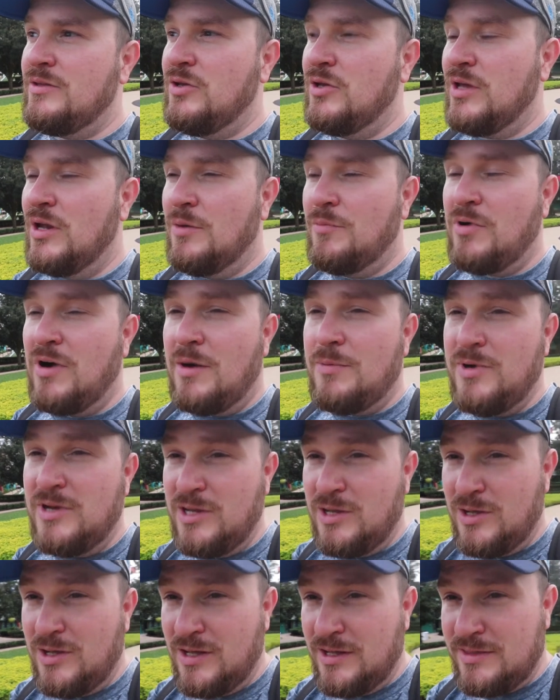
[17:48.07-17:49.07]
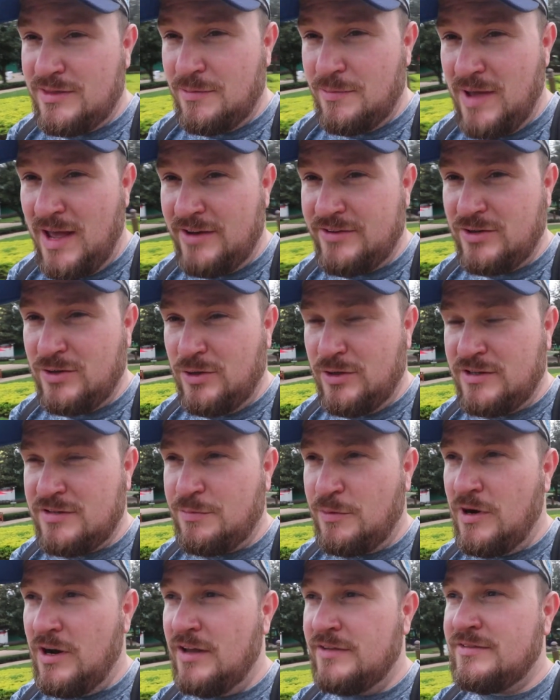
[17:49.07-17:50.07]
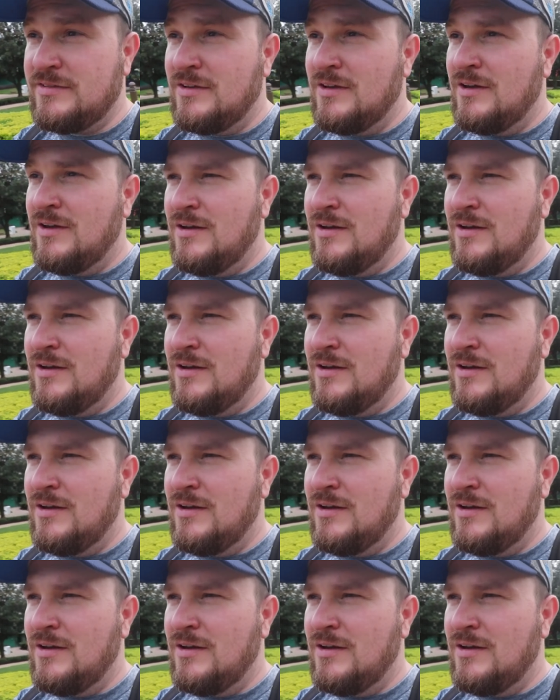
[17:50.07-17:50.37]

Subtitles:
you get on property. You get Magical Express.